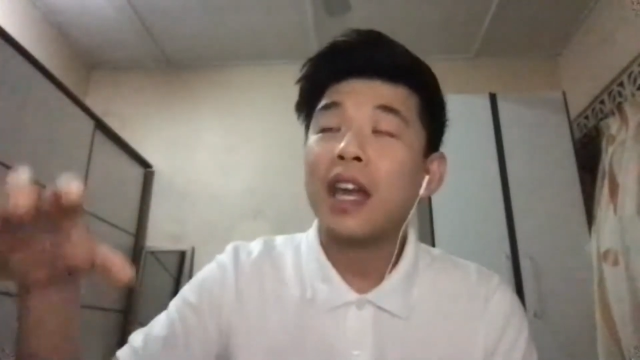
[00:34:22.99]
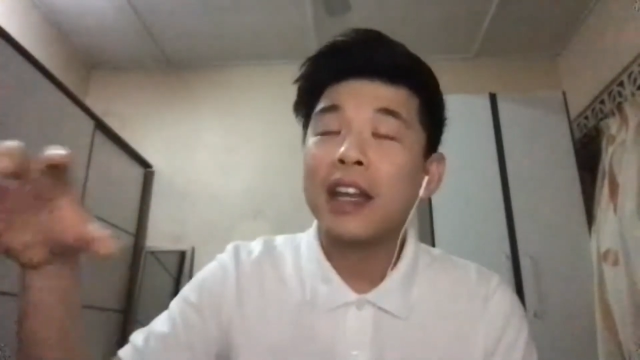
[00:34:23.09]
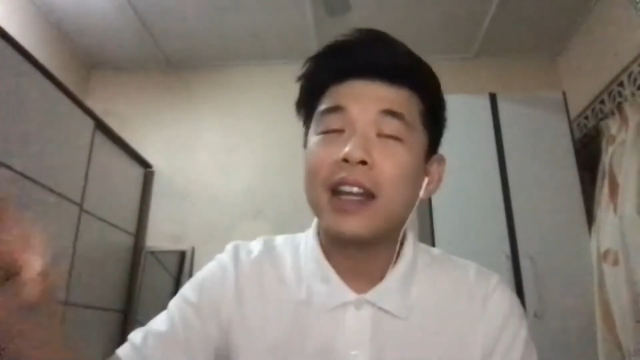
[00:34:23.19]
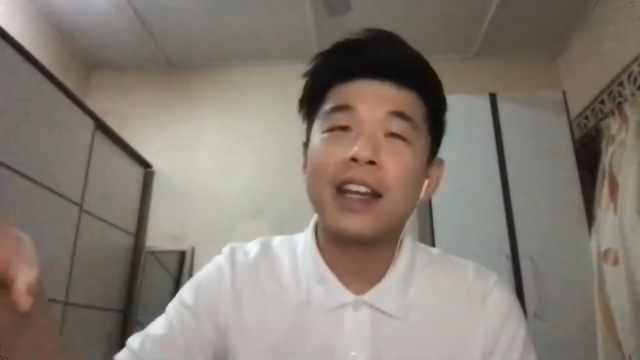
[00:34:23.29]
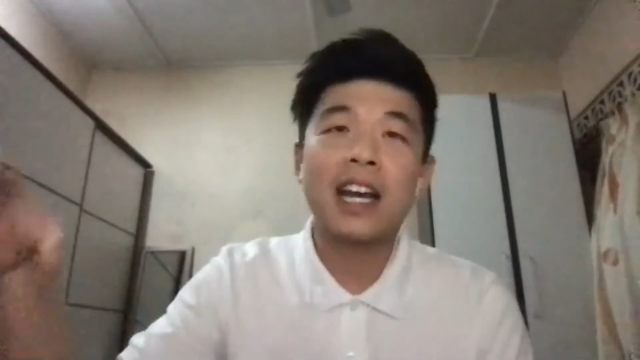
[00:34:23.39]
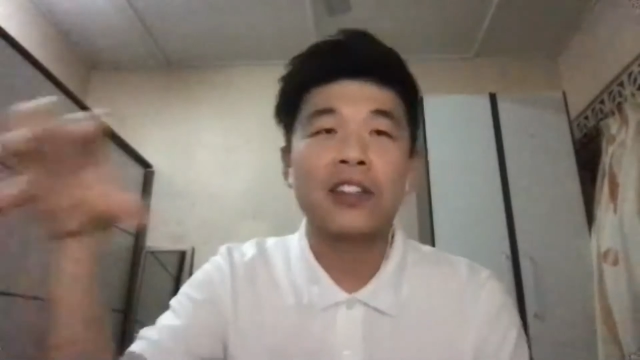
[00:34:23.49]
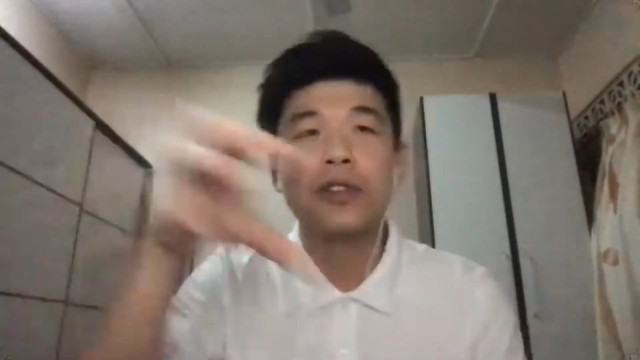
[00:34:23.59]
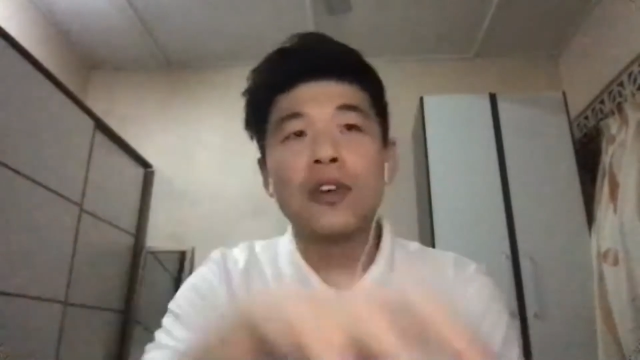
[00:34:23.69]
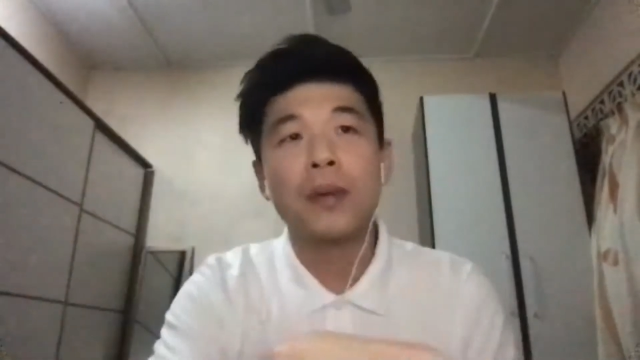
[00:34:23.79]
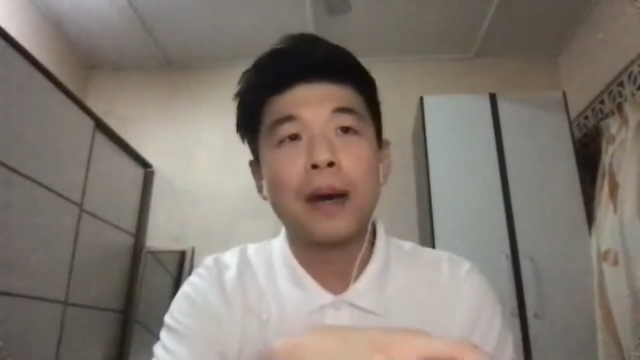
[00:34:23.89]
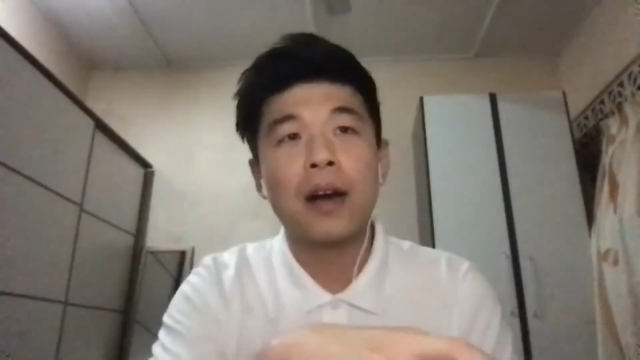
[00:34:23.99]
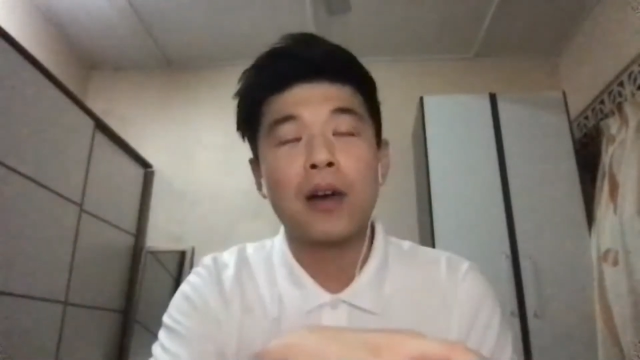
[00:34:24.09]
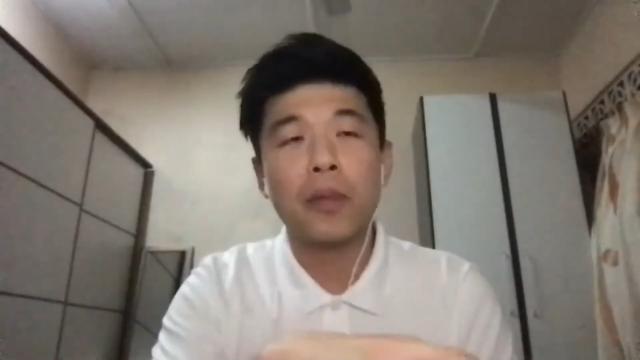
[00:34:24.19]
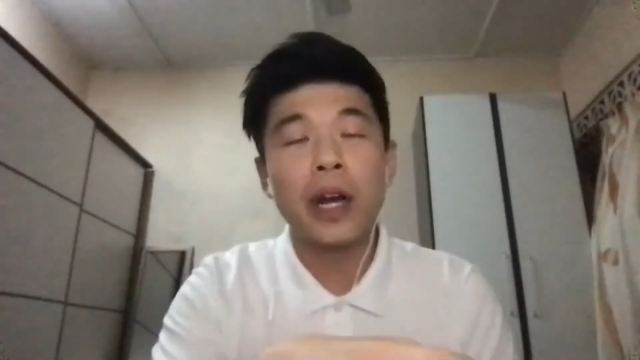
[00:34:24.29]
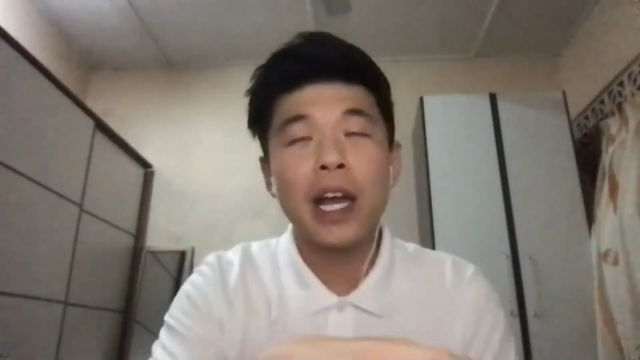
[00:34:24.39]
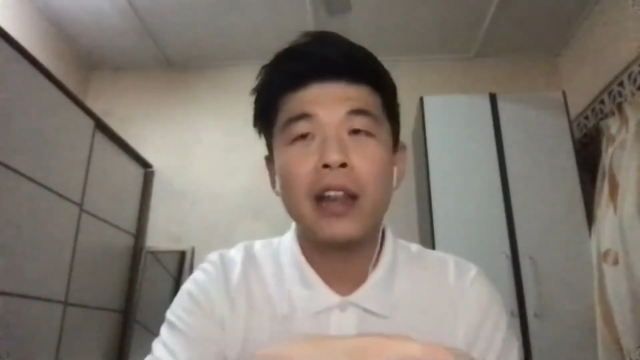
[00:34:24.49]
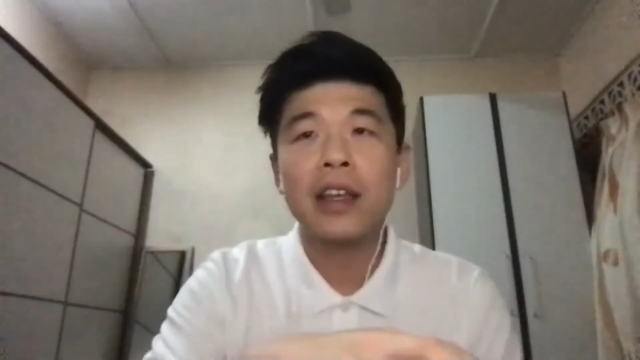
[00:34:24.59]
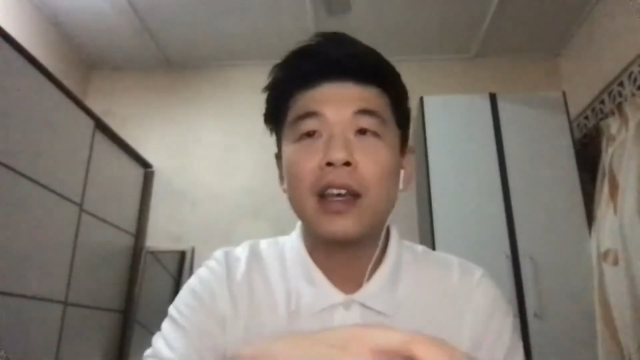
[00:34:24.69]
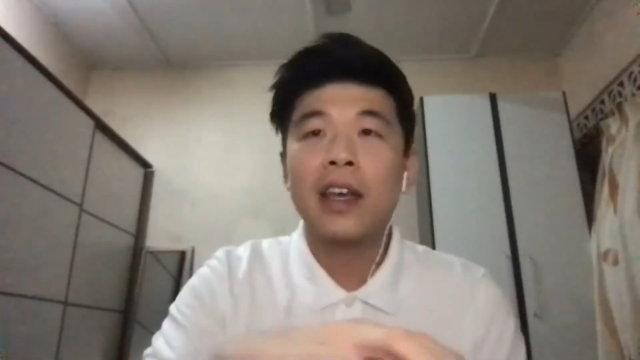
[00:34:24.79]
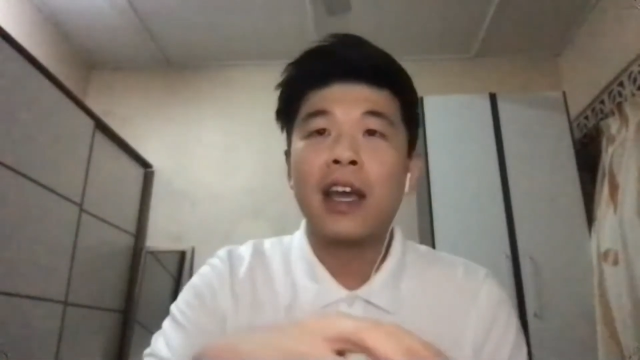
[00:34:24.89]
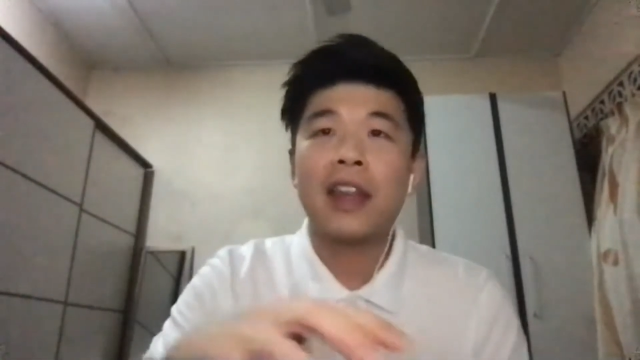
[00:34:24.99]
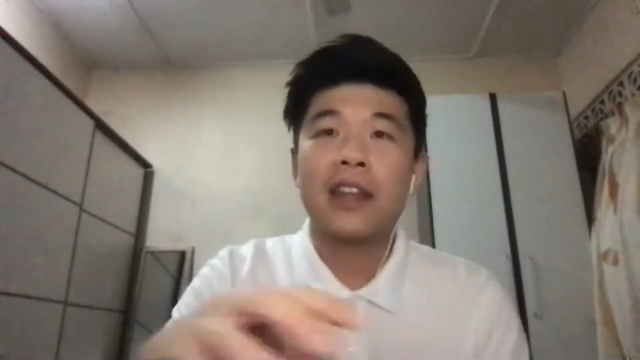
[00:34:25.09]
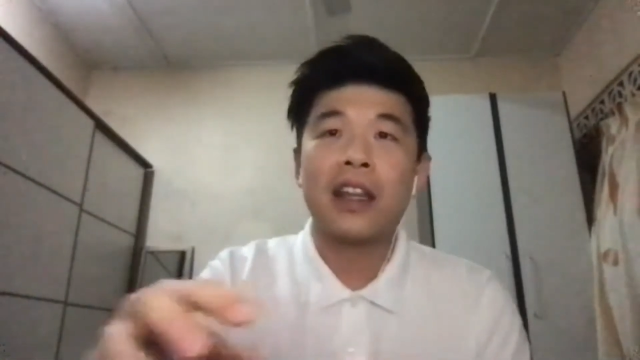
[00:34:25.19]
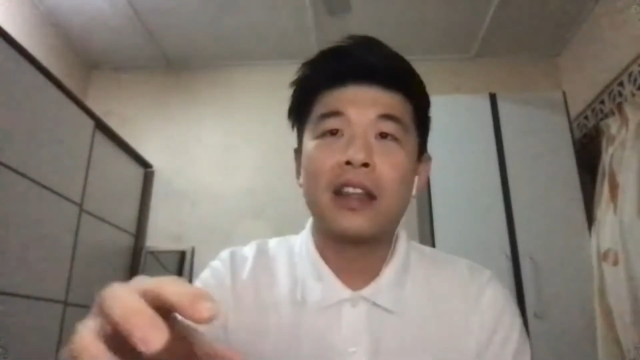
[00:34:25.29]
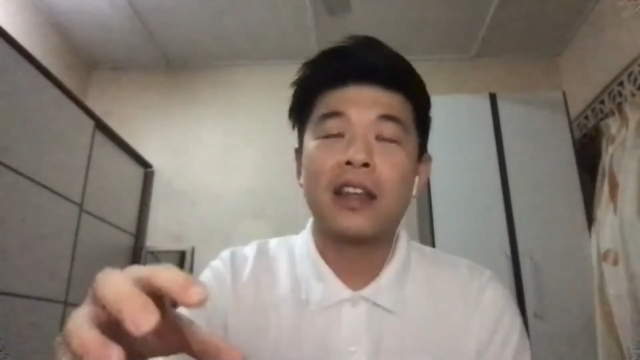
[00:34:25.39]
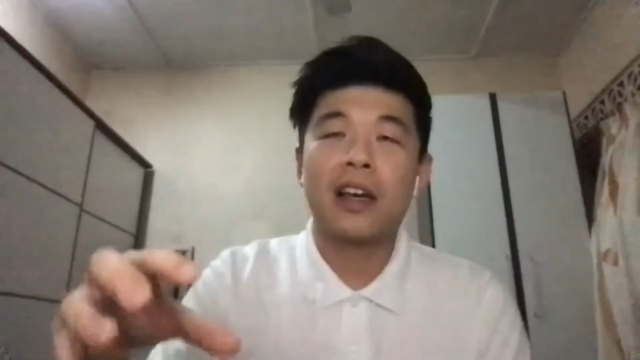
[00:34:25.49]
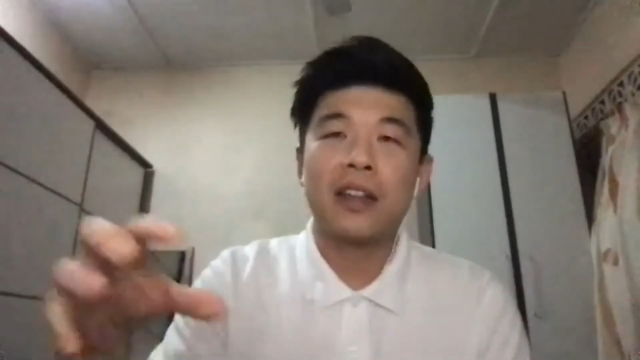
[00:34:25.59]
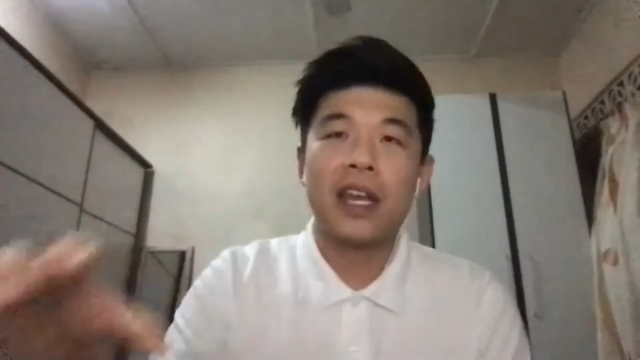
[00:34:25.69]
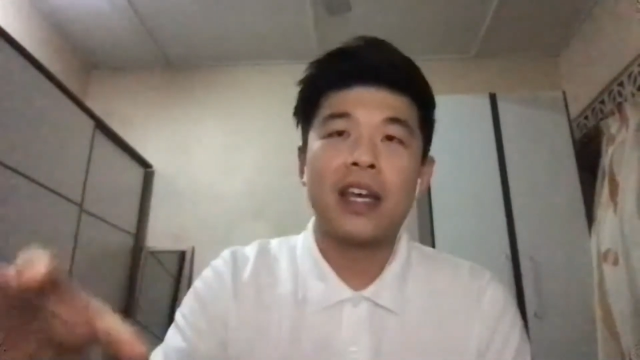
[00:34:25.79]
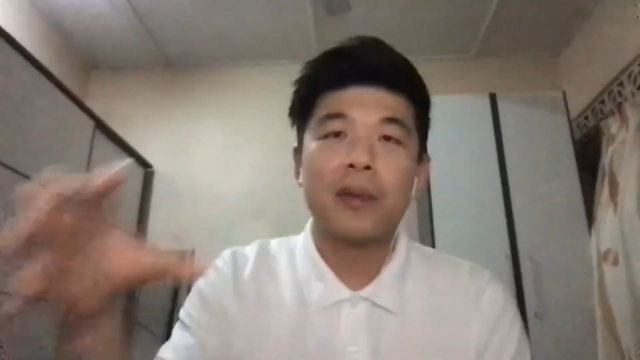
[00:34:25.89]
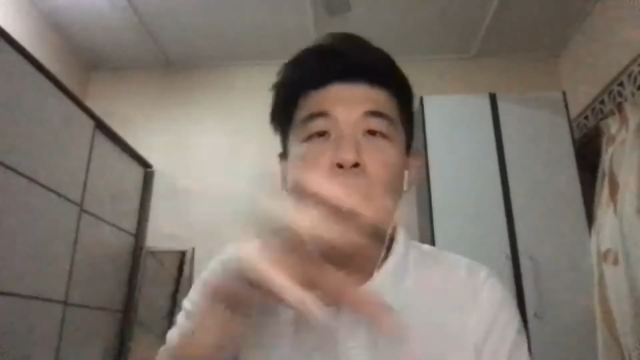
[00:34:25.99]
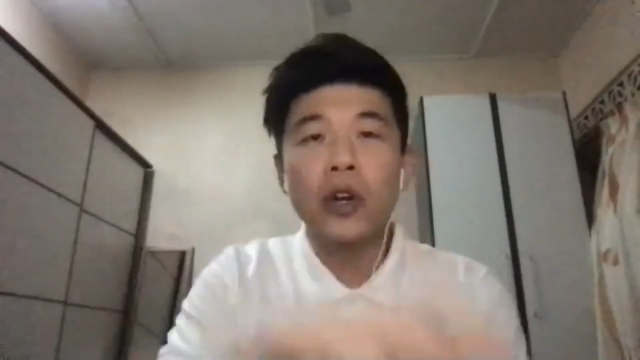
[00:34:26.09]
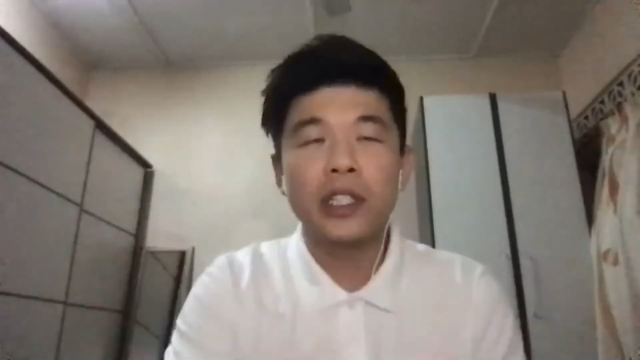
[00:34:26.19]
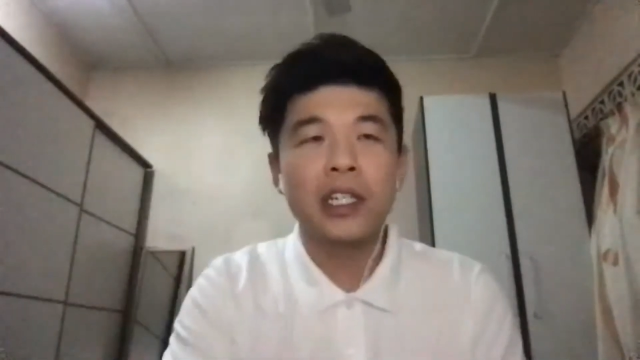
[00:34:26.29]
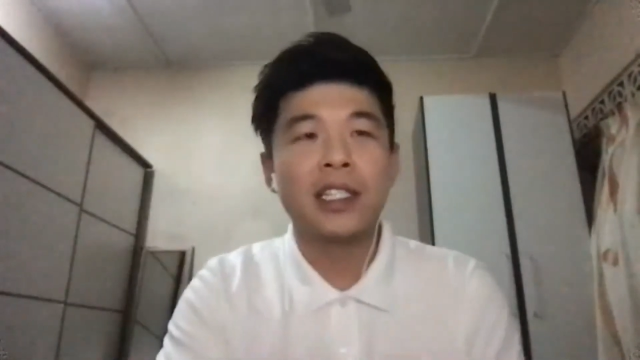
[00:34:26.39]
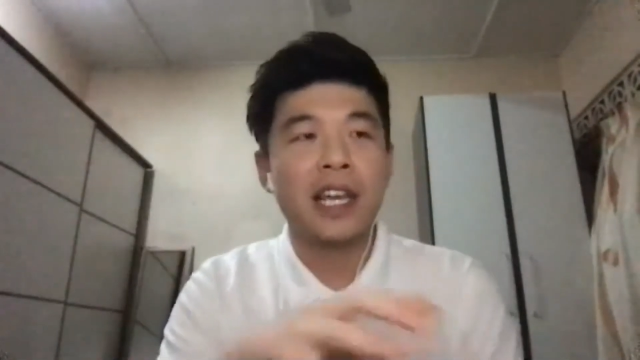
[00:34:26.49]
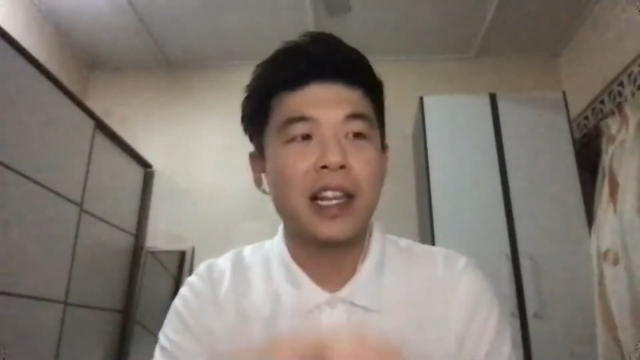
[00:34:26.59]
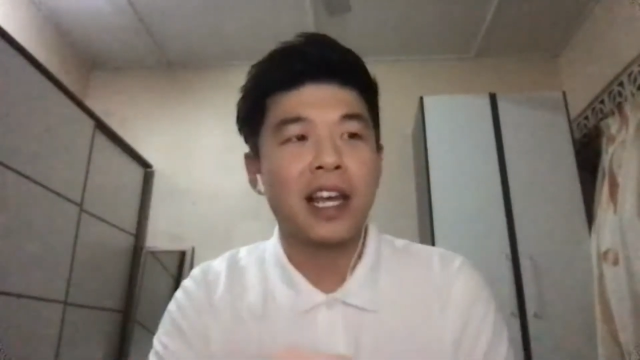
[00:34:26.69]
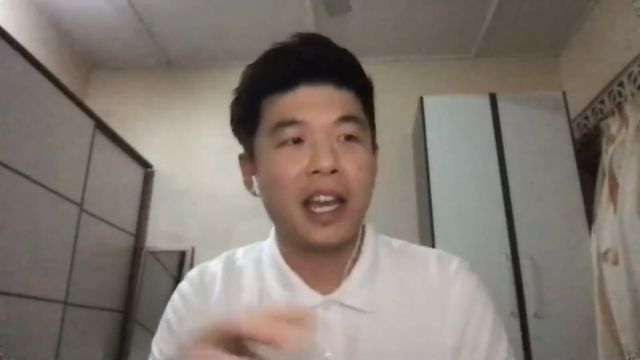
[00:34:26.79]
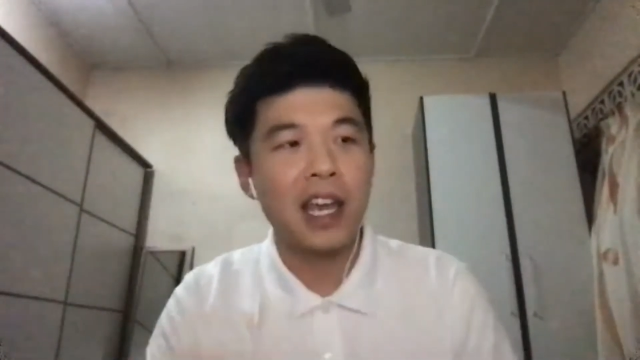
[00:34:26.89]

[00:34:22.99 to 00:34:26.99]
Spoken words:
And then they got to know about our brand, and then they approached us saying that,